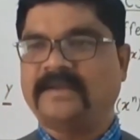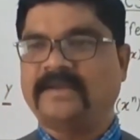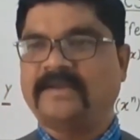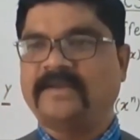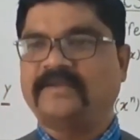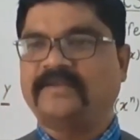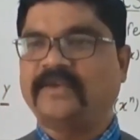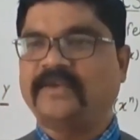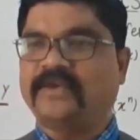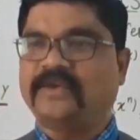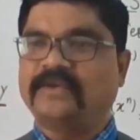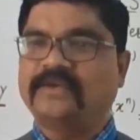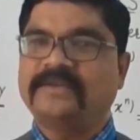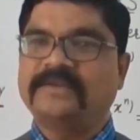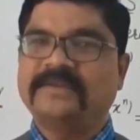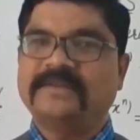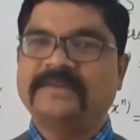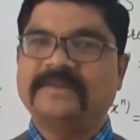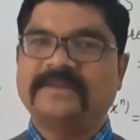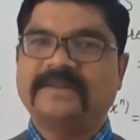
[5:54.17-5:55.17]

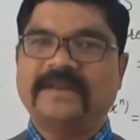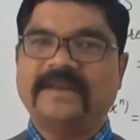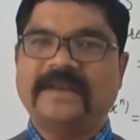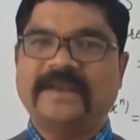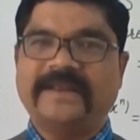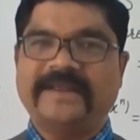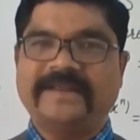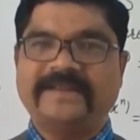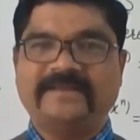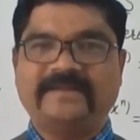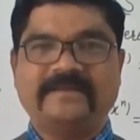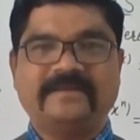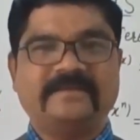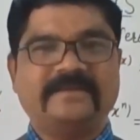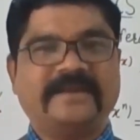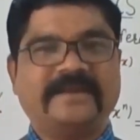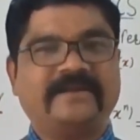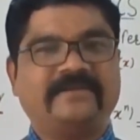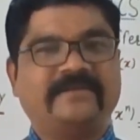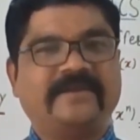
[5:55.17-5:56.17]
So the
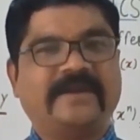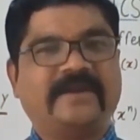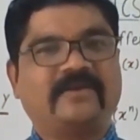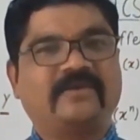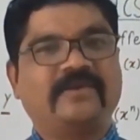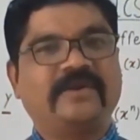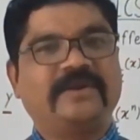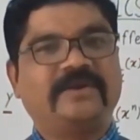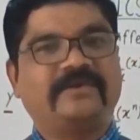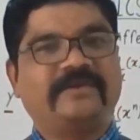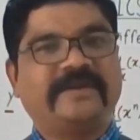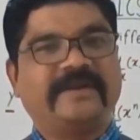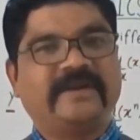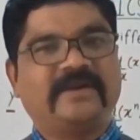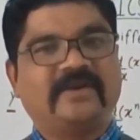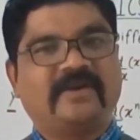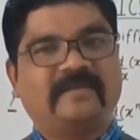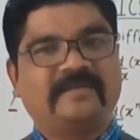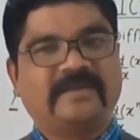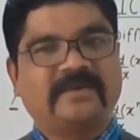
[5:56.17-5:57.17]
length that we are going to
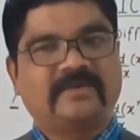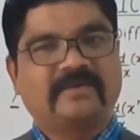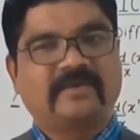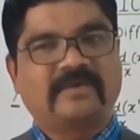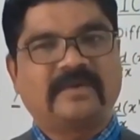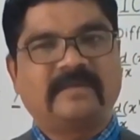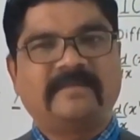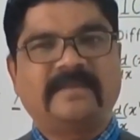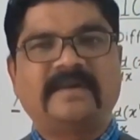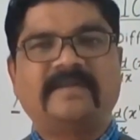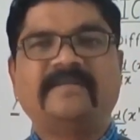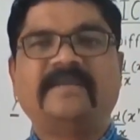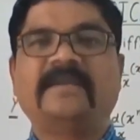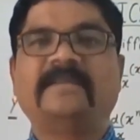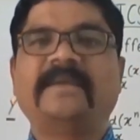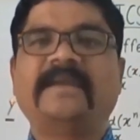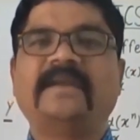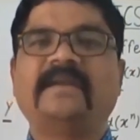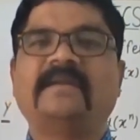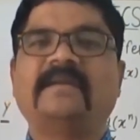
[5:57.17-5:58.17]
get of the cucumber
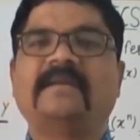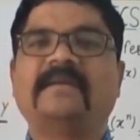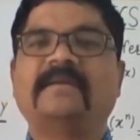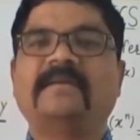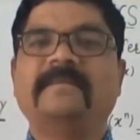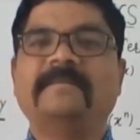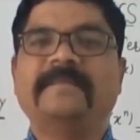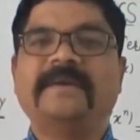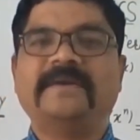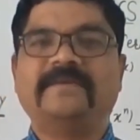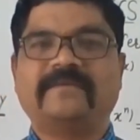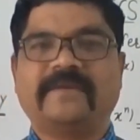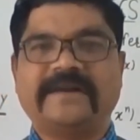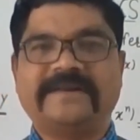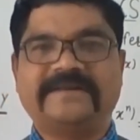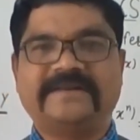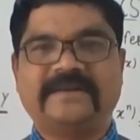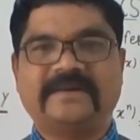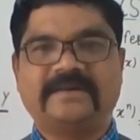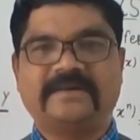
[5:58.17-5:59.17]
will be bit
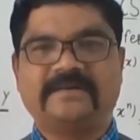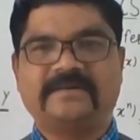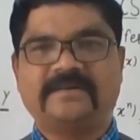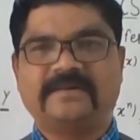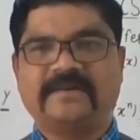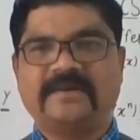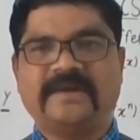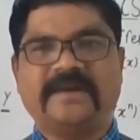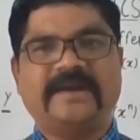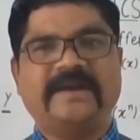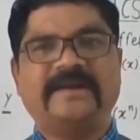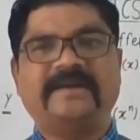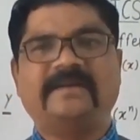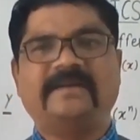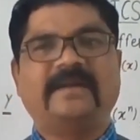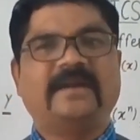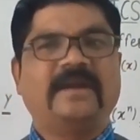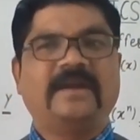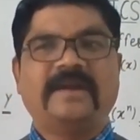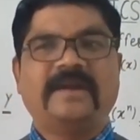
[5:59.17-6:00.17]
wider
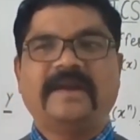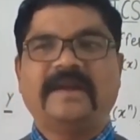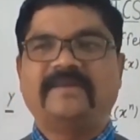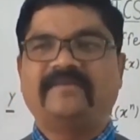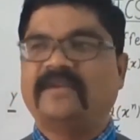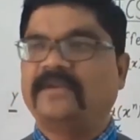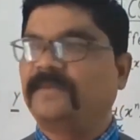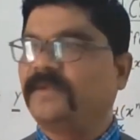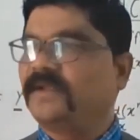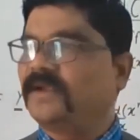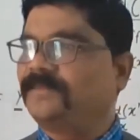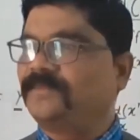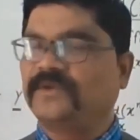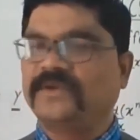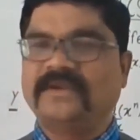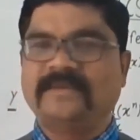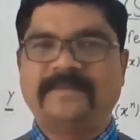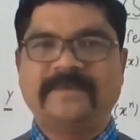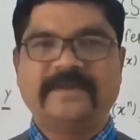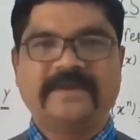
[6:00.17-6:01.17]
and it will be up
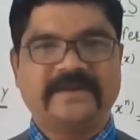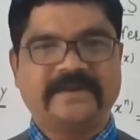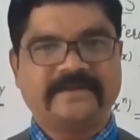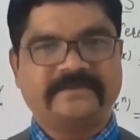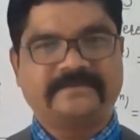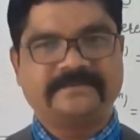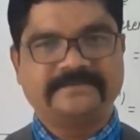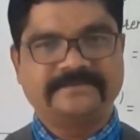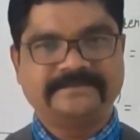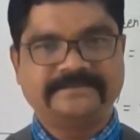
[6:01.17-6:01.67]
to infinity.